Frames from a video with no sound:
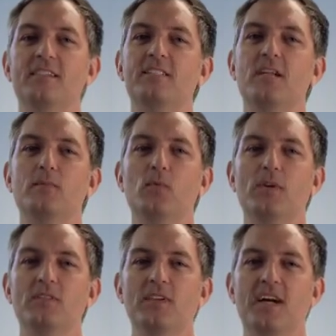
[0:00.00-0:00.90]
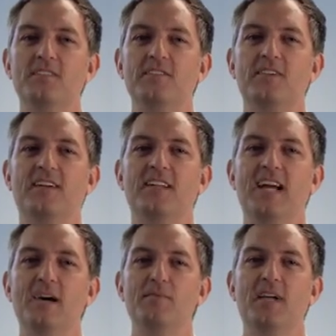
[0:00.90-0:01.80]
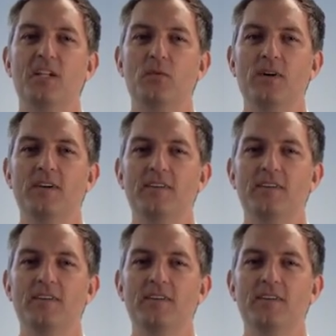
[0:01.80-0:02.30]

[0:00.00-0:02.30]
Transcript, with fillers: is the number one disaster and can happen anywhere.